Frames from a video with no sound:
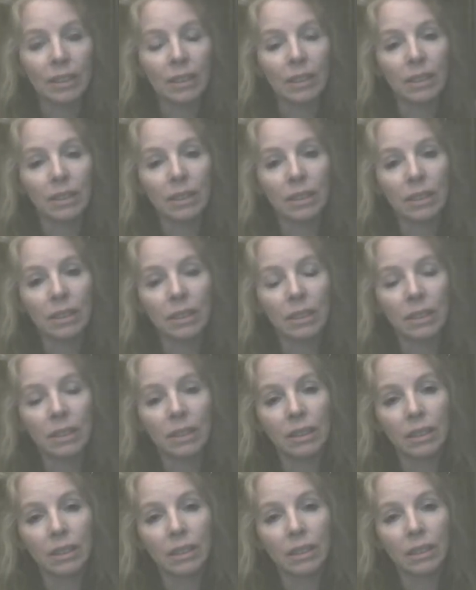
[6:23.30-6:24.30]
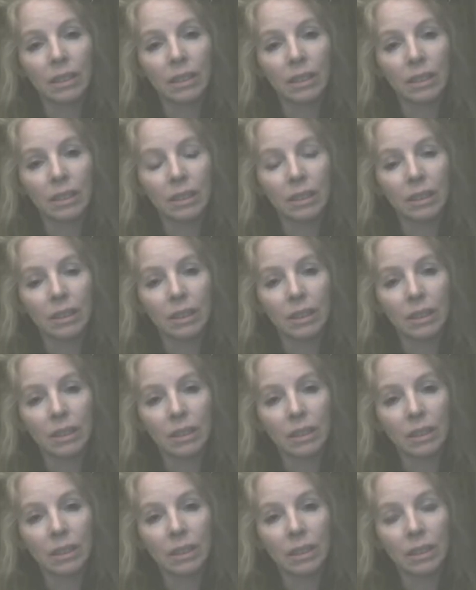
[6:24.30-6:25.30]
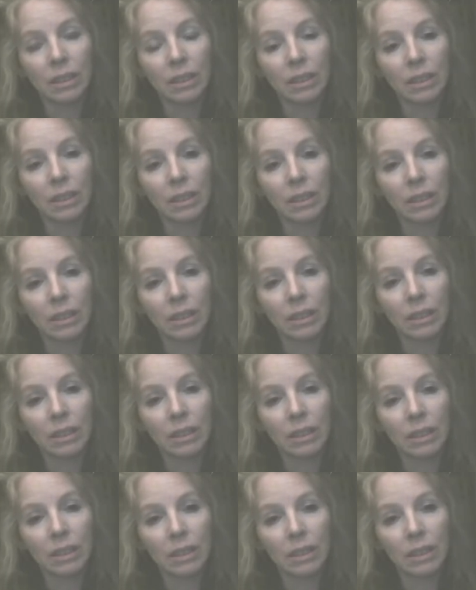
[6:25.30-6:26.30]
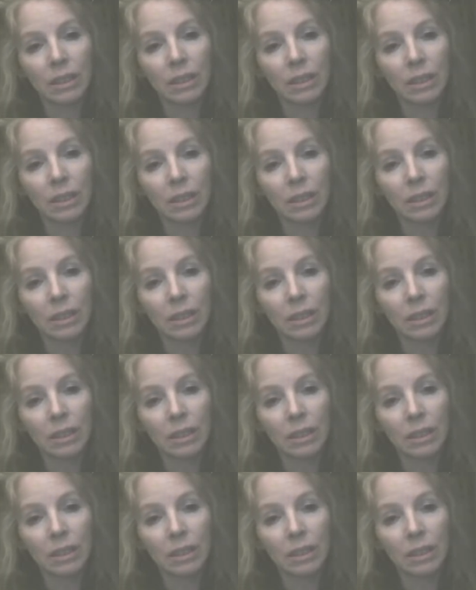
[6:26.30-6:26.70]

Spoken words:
(silence)